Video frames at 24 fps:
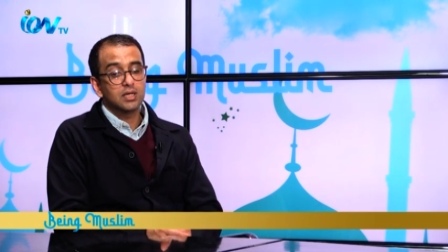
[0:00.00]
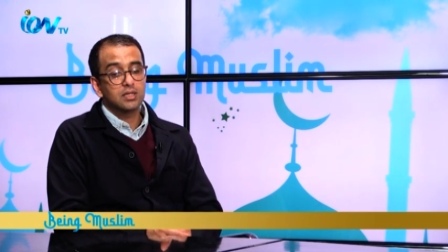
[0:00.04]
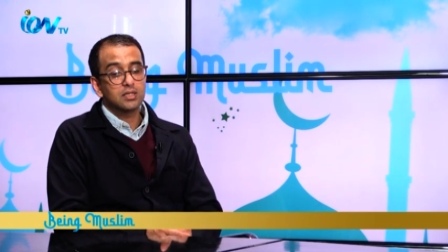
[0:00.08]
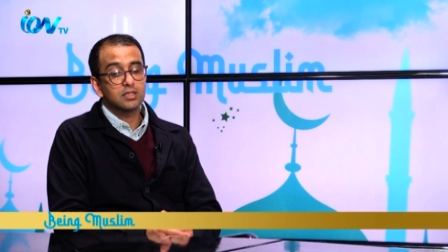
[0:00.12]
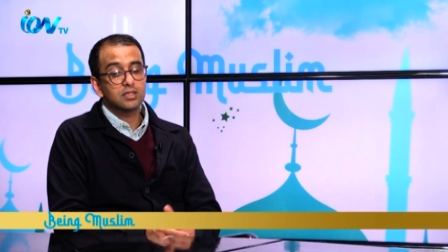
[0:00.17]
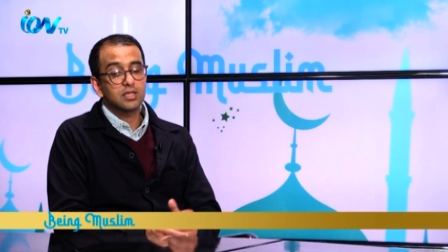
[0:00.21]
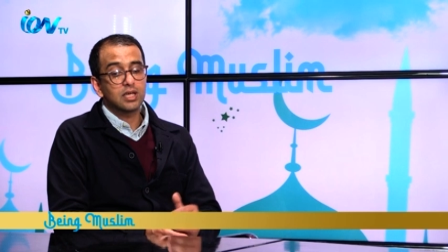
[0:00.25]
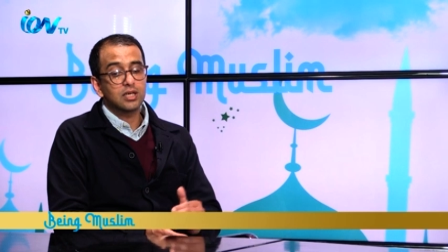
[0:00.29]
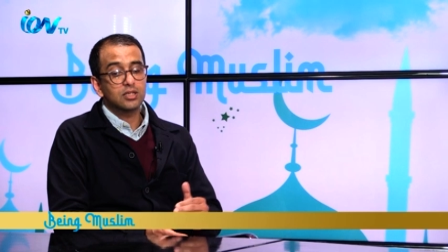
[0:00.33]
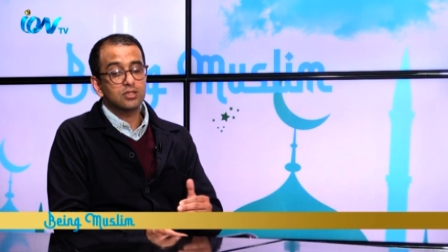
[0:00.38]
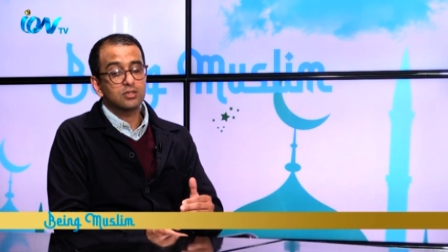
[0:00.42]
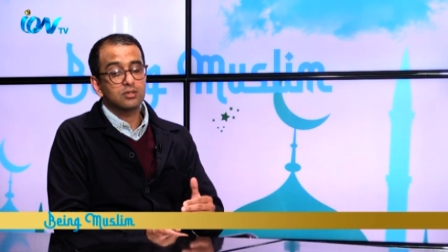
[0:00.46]
The
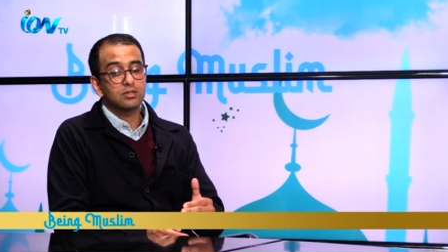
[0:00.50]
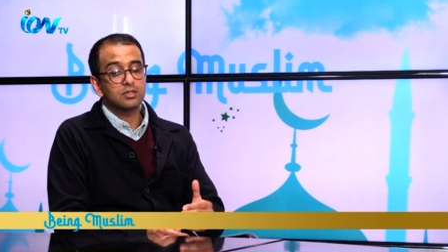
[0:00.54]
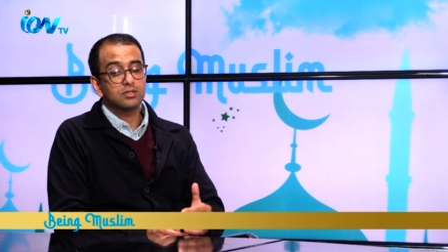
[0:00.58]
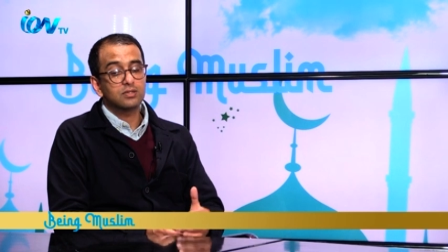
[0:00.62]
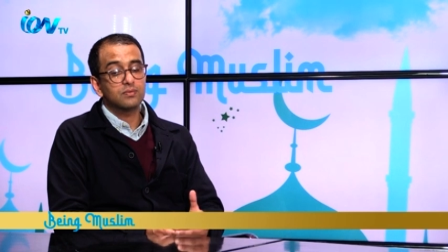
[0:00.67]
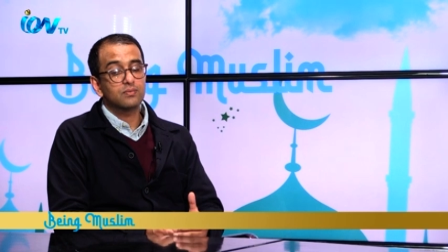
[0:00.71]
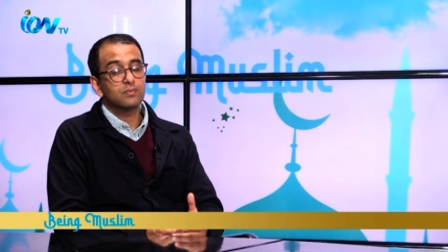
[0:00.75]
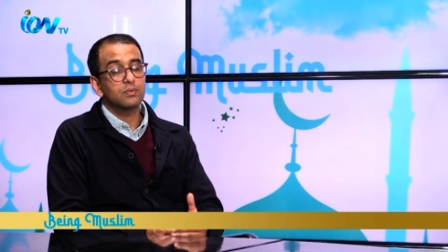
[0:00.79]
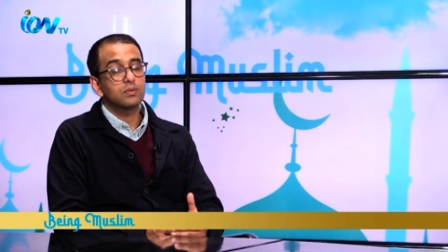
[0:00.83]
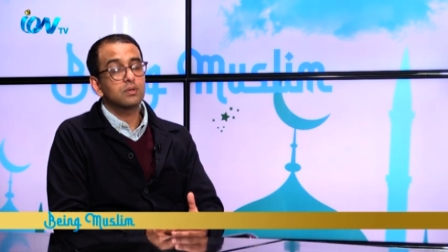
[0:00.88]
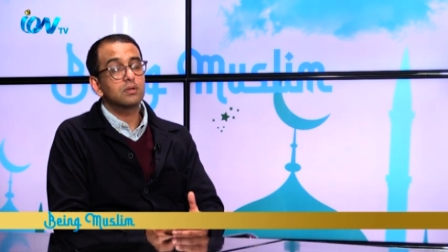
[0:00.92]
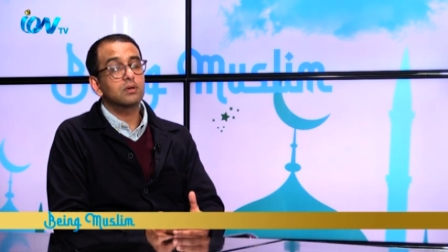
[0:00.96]
danger is,
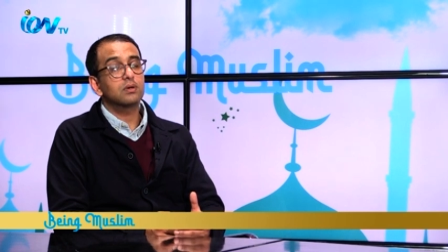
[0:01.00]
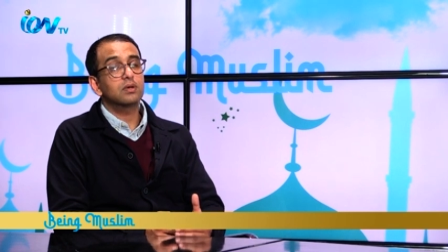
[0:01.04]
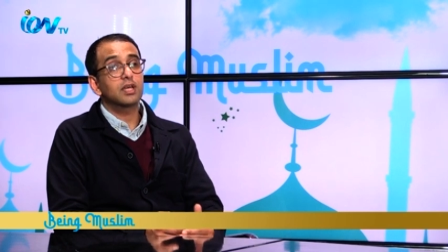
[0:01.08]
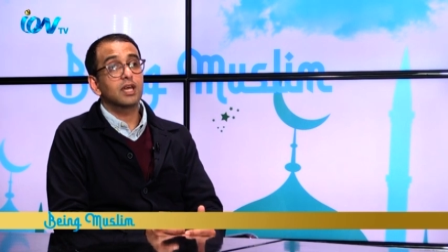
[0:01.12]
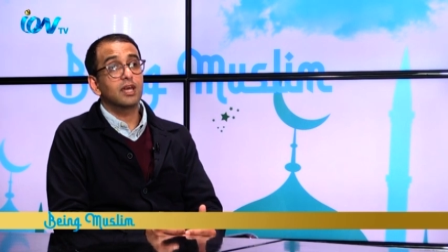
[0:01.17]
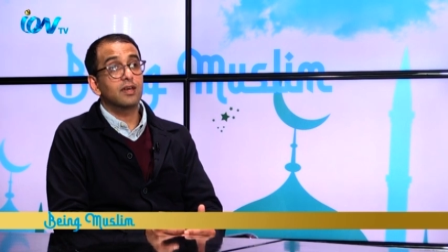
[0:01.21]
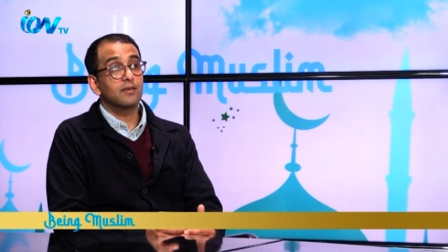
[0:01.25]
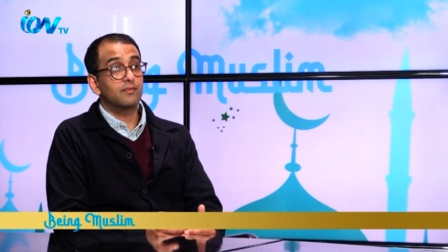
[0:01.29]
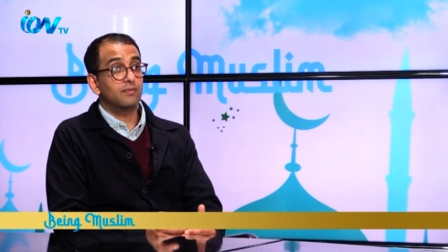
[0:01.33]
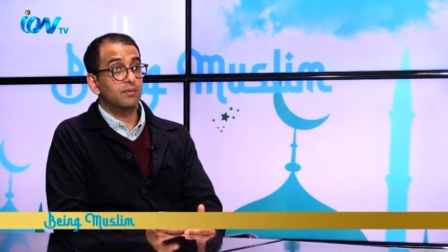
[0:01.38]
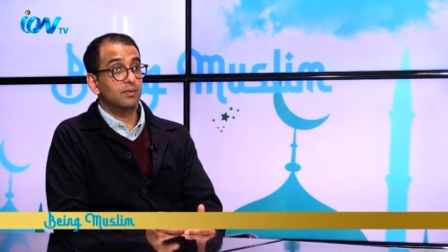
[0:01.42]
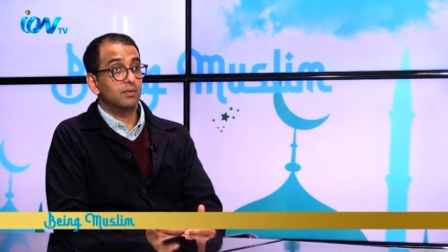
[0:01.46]
if we're not
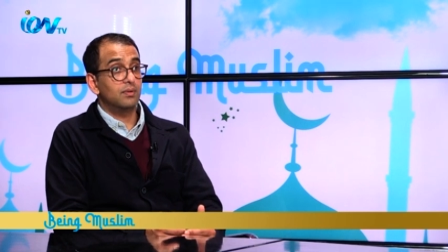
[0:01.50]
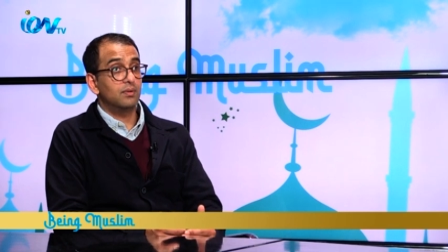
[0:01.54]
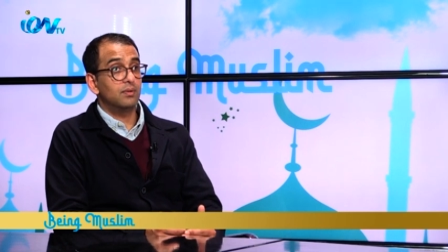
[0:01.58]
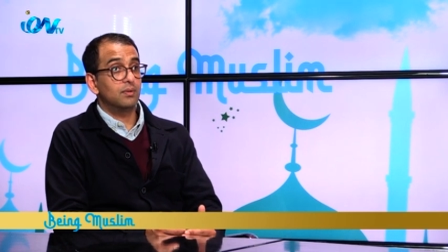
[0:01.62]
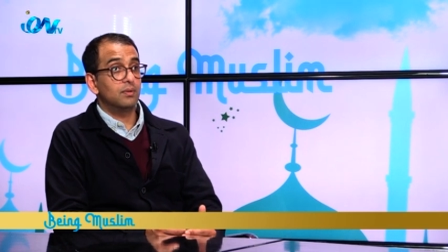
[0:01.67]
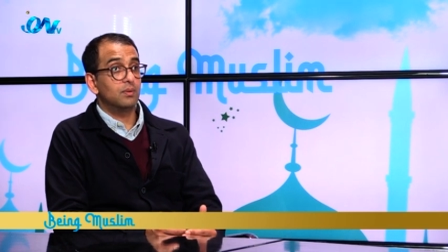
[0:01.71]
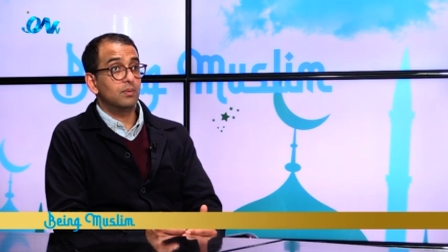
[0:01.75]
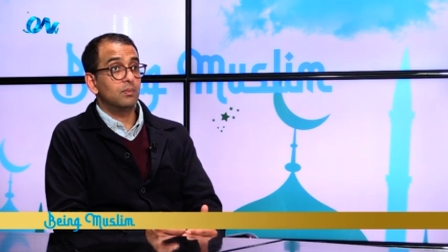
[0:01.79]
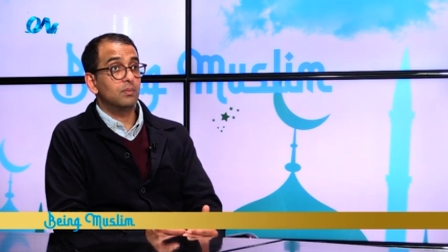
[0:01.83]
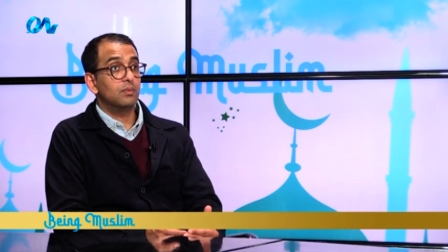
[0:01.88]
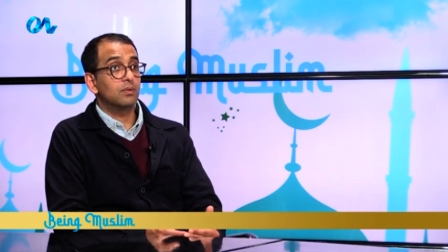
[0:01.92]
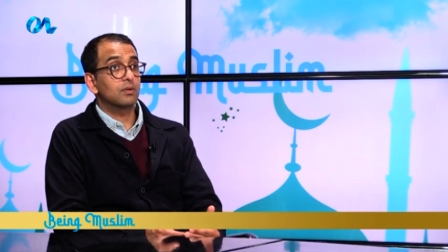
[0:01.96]
careful,
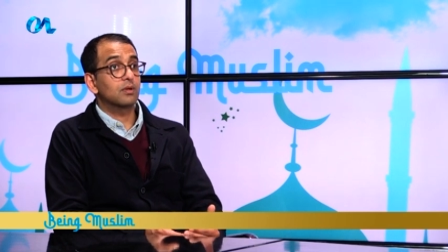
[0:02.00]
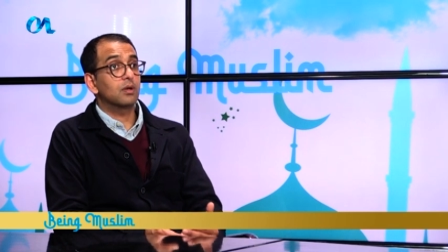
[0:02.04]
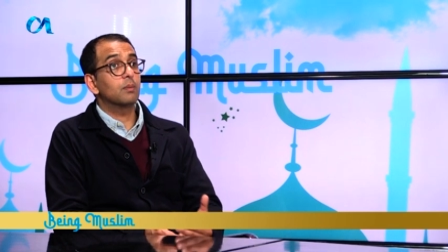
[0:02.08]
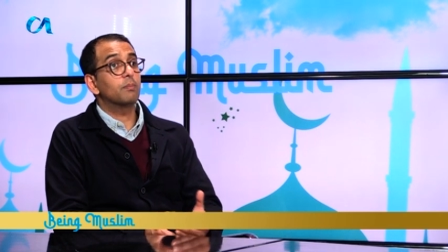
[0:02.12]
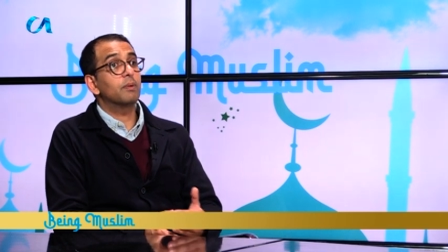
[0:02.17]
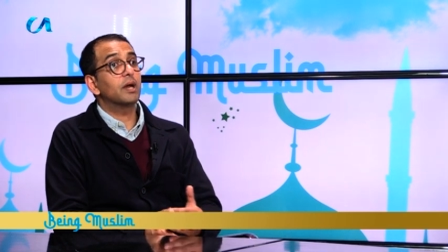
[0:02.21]
we'll go